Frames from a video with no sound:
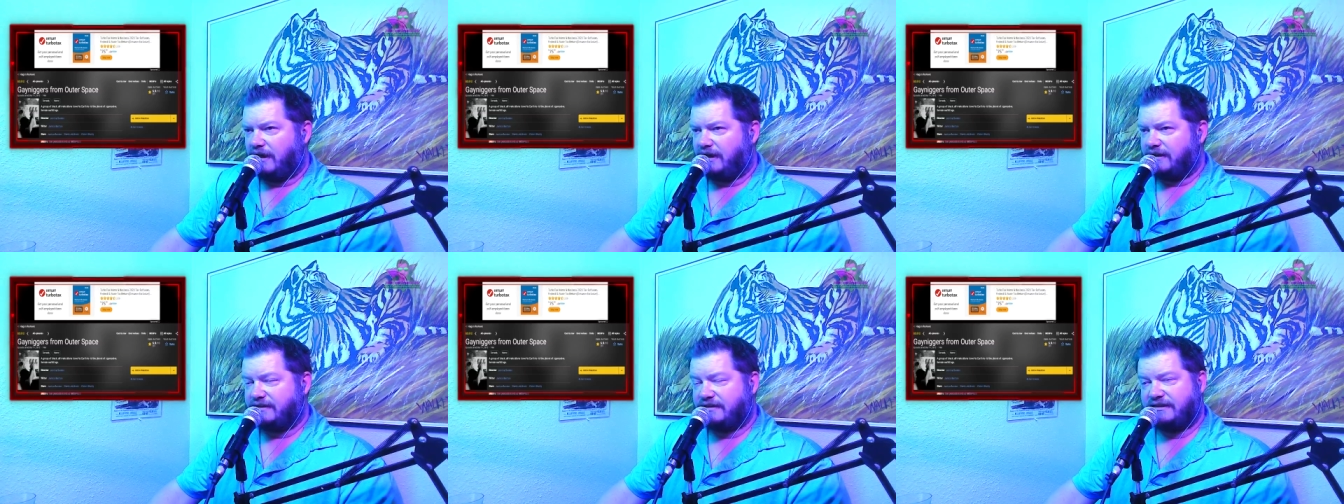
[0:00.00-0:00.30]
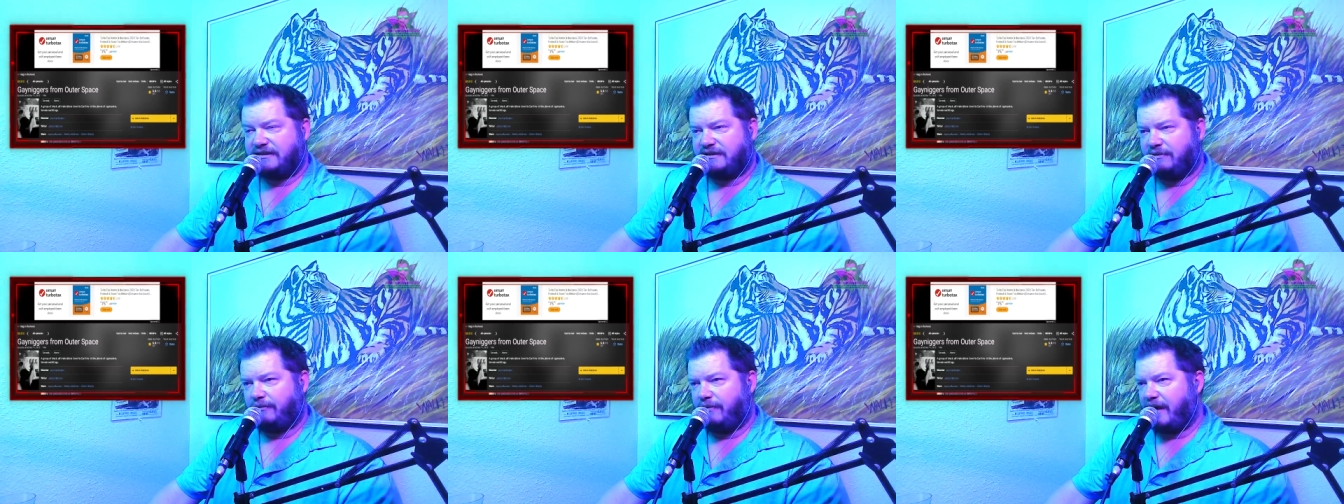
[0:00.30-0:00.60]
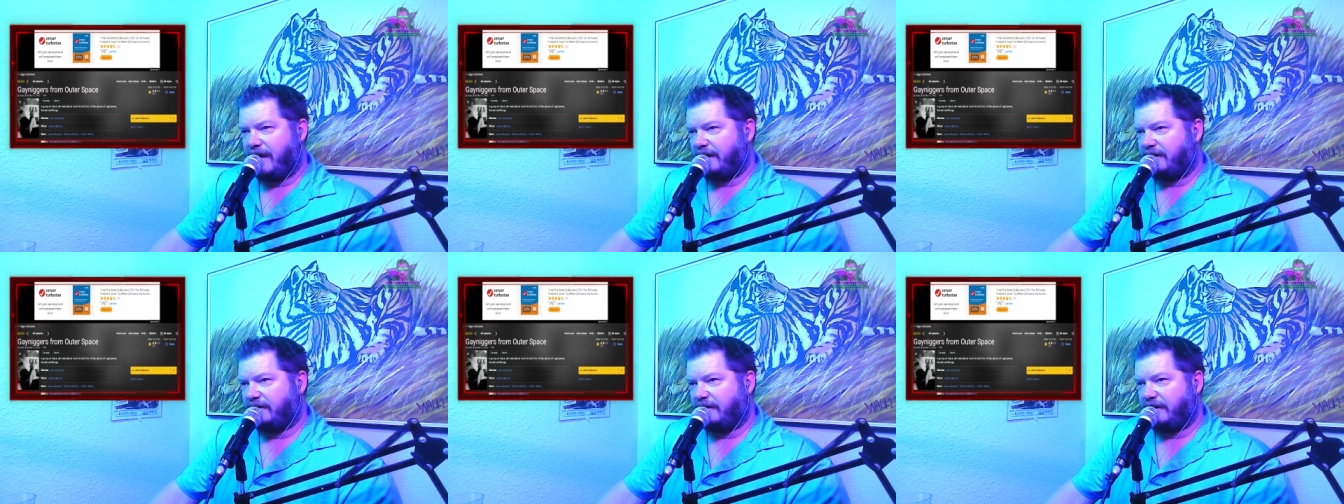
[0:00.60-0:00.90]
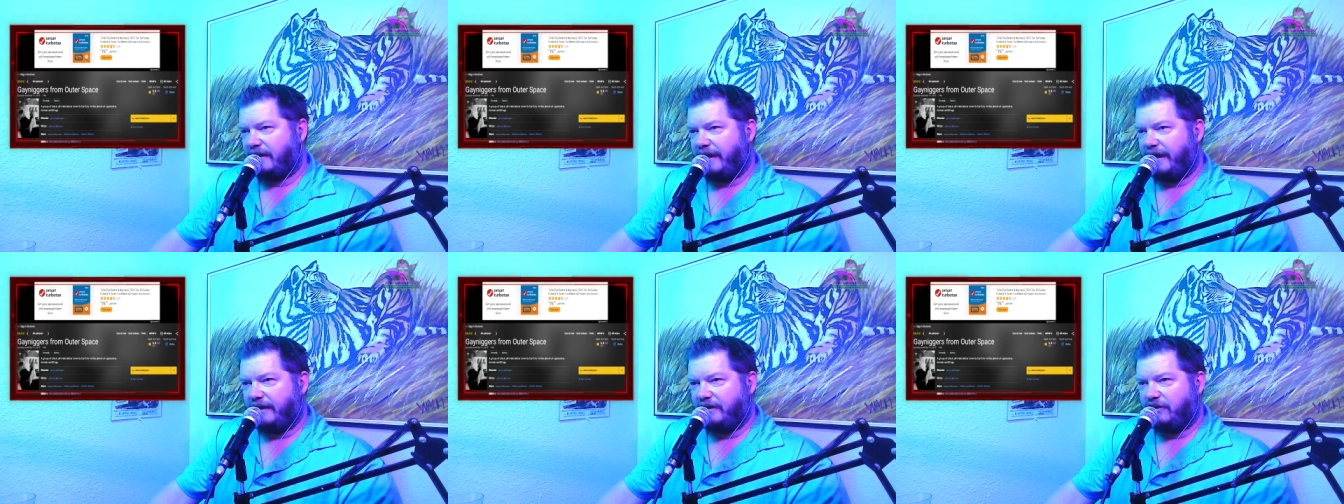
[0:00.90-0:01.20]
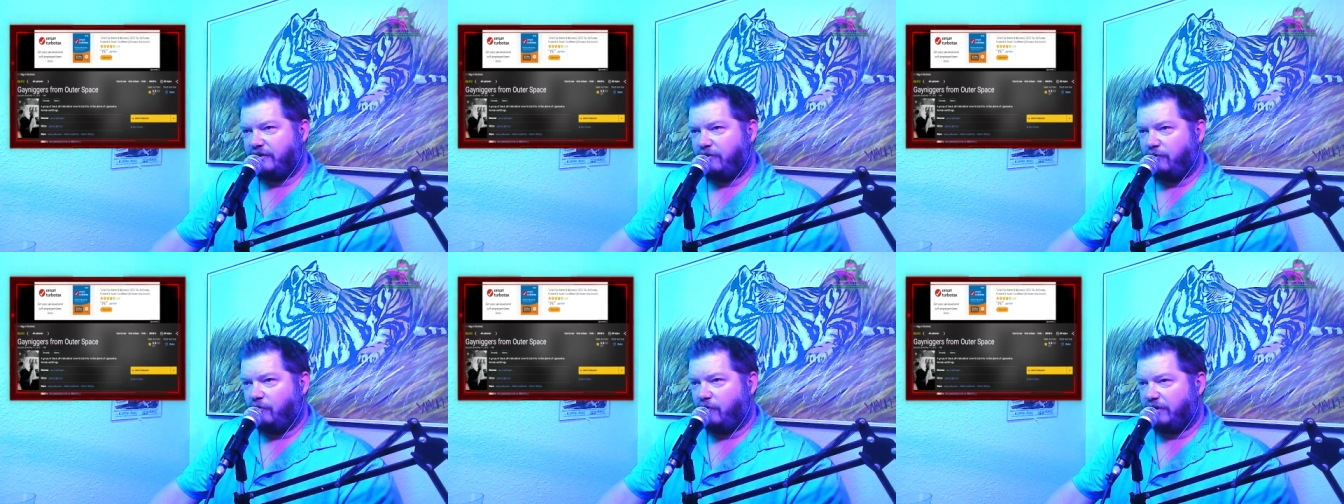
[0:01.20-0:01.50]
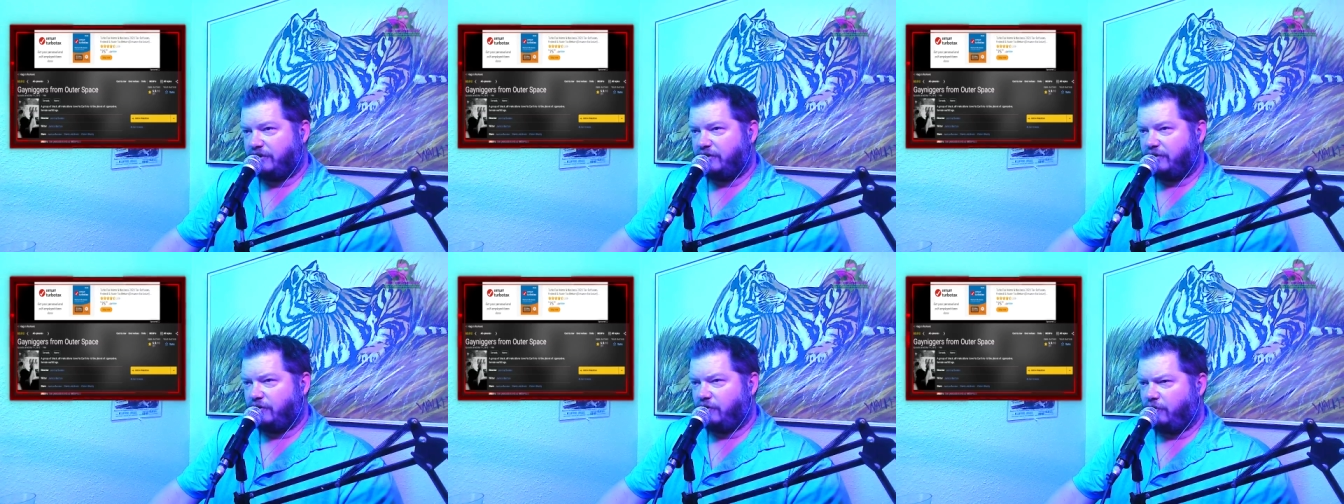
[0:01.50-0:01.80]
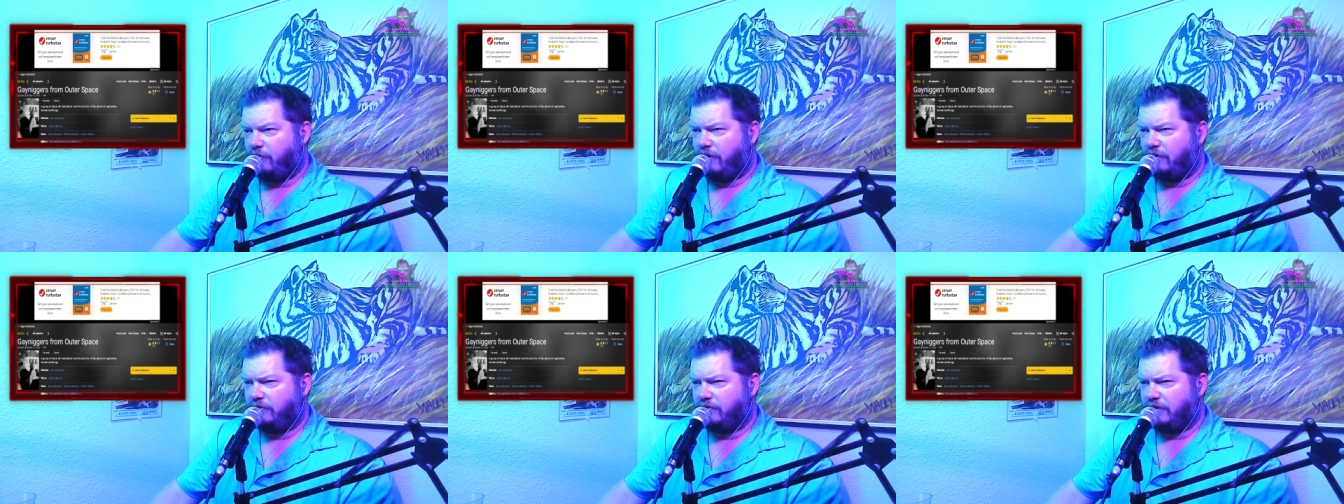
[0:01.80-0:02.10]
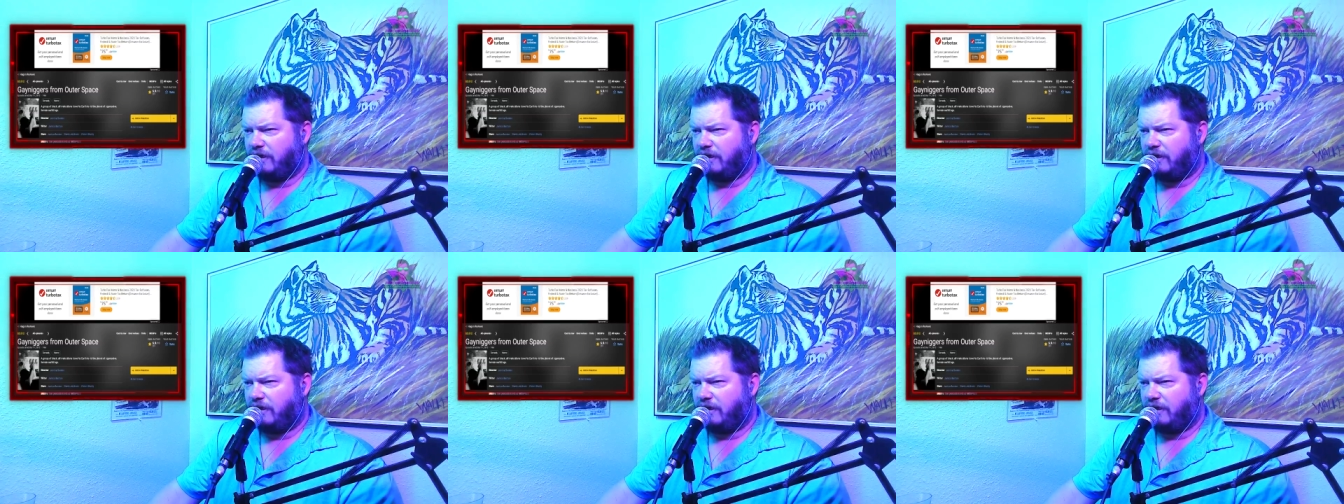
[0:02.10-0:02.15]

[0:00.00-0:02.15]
systematically and to want to